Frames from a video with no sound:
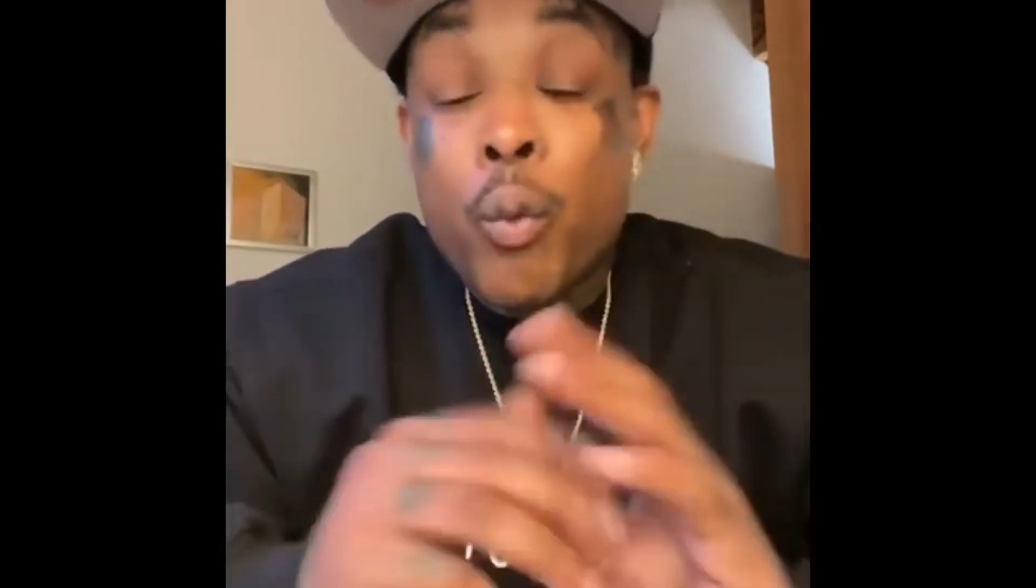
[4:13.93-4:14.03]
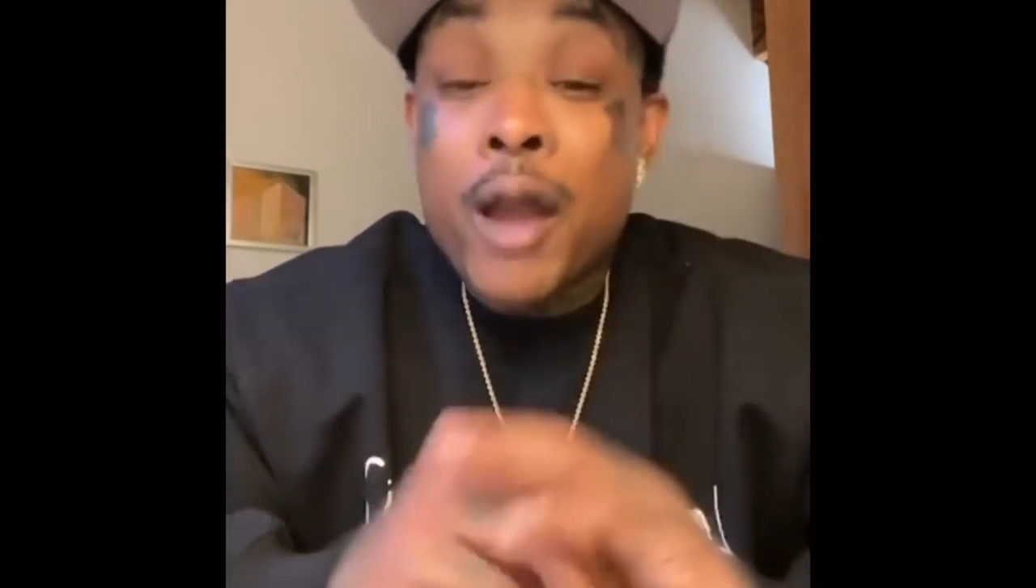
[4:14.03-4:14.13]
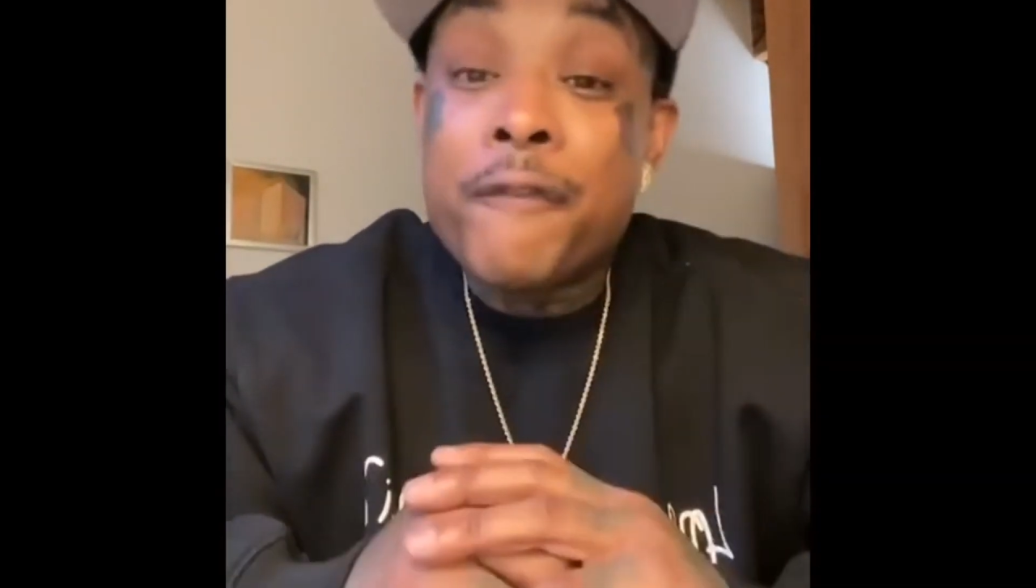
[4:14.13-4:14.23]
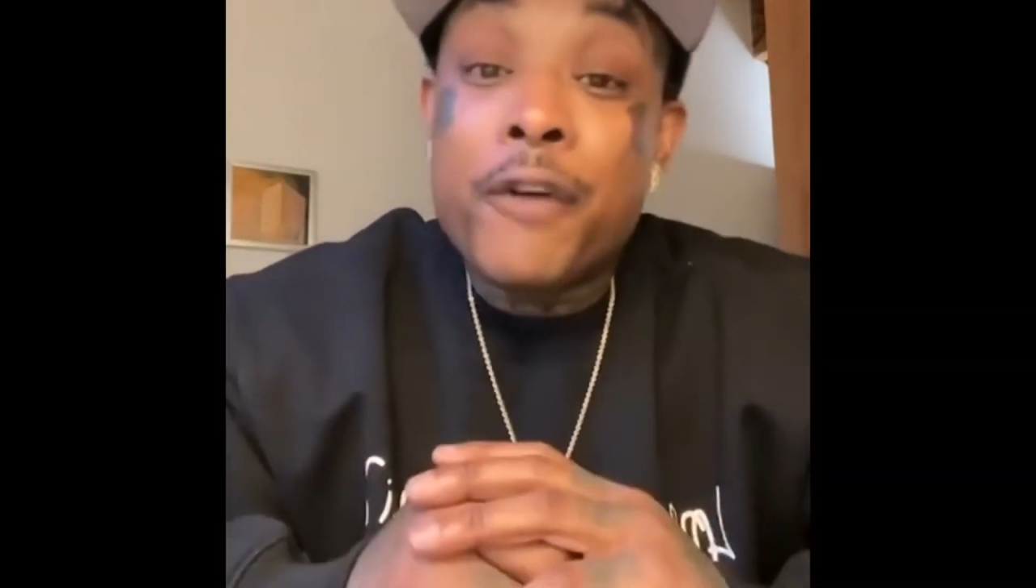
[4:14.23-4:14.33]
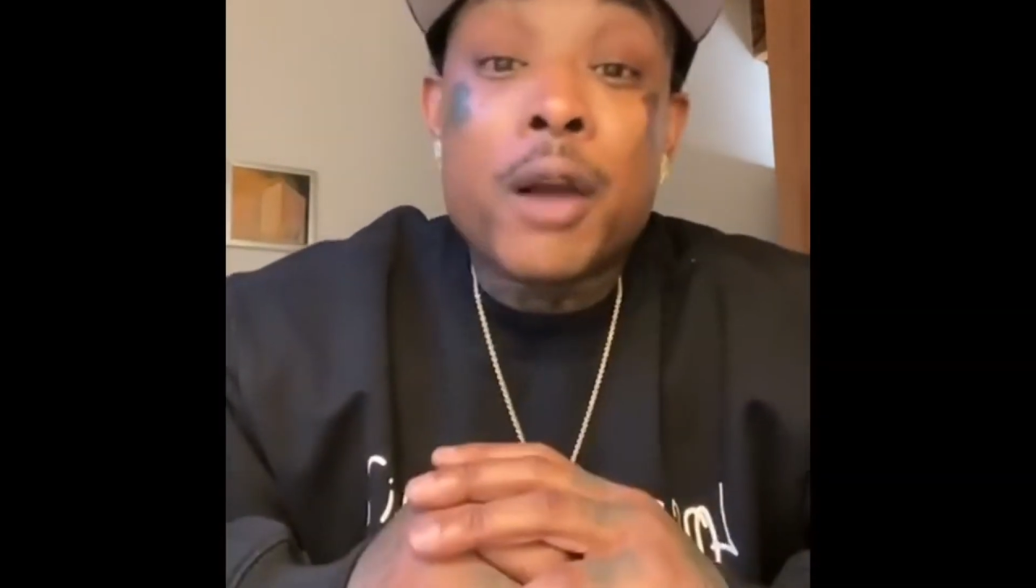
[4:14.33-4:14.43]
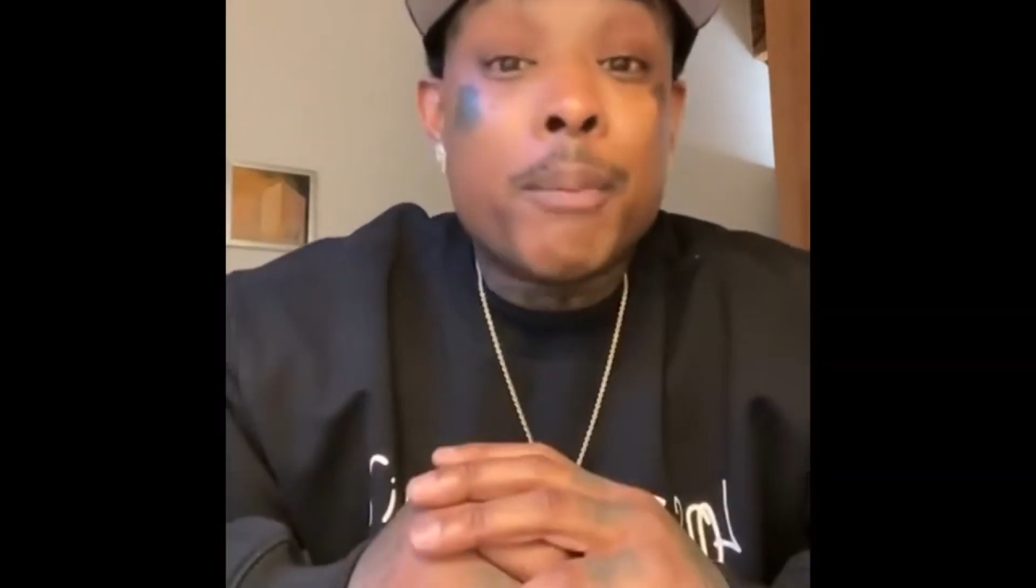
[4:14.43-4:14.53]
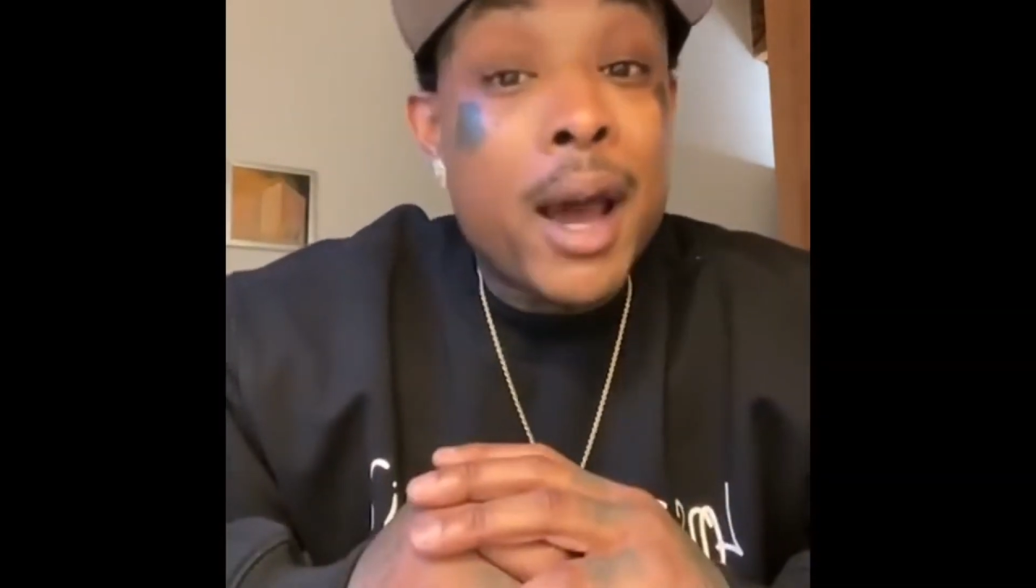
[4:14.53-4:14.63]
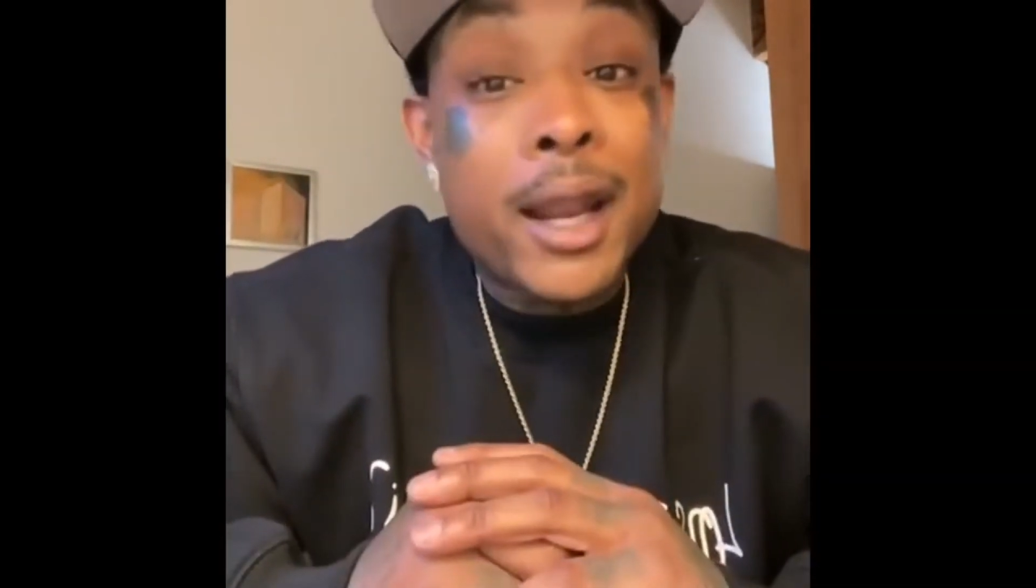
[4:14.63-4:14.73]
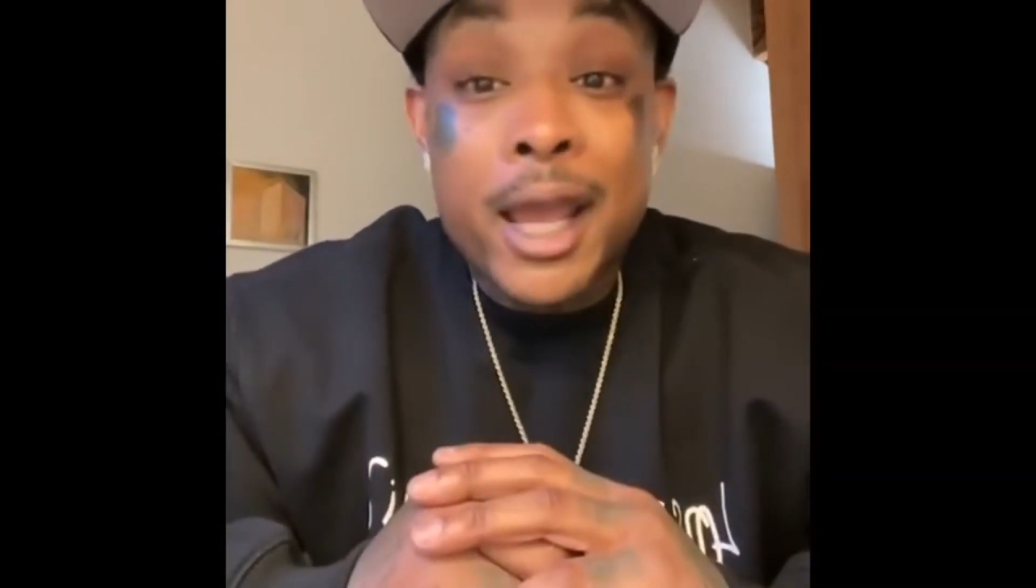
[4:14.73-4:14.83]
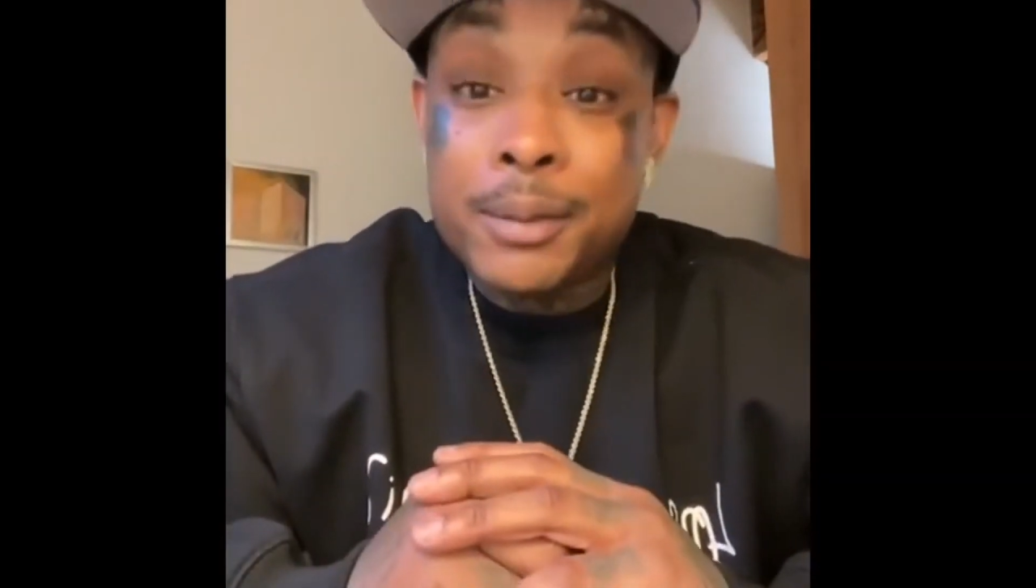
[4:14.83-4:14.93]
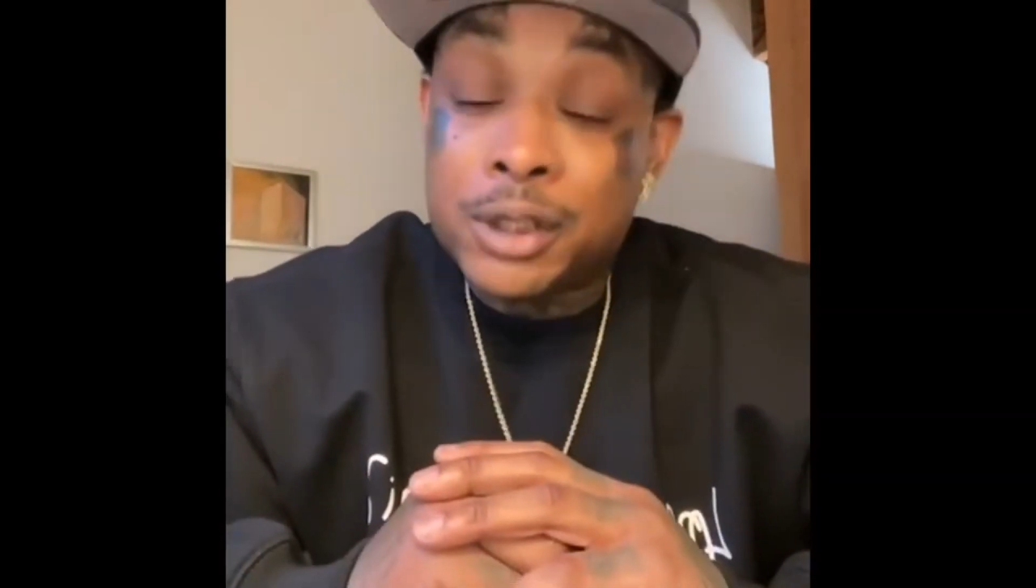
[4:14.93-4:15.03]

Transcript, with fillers: why the fuck my name